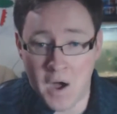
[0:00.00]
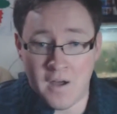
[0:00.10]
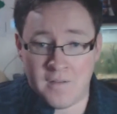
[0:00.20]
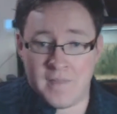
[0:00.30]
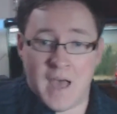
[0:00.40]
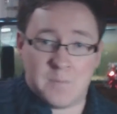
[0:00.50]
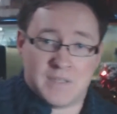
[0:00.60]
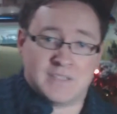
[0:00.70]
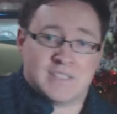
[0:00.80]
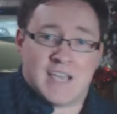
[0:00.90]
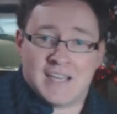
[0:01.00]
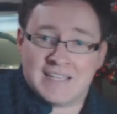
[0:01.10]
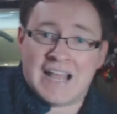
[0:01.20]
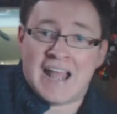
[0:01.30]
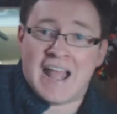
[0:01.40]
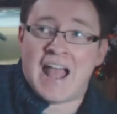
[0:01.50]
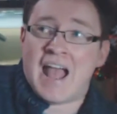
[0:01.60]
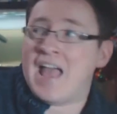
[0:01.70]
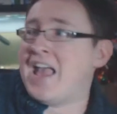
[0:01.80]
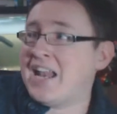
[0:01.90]
but that being said,
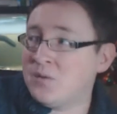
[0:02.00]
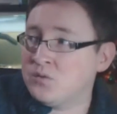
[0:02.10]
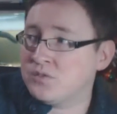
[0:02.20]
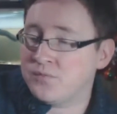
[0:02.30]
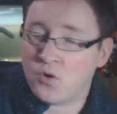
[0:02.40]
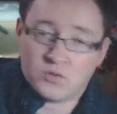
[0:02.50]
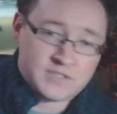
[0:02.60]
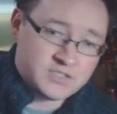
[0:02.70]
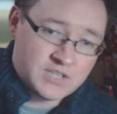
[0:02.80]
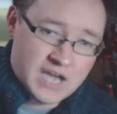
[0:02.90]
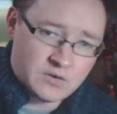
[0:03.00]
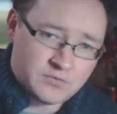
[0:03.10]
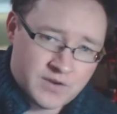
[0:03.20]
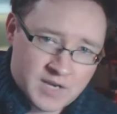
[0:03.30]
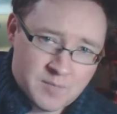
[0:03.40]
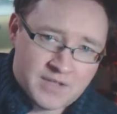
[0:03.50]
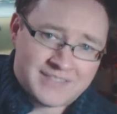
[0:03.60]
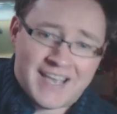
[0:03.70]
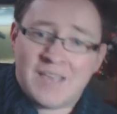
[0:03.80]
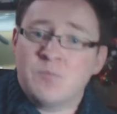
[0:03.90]
anyone who's followed this channel for any amount
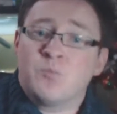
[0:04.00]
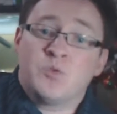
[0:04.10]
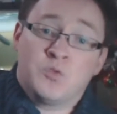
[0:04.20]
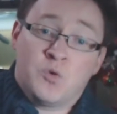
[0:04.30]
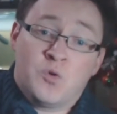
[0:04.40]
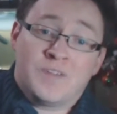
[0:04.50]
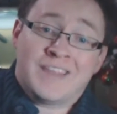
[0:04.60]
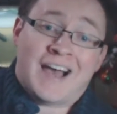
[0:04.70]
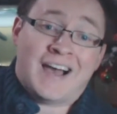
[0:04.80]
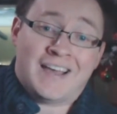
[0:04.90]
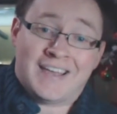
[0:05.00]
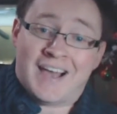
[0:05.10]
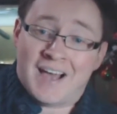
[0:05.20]
of time will know that I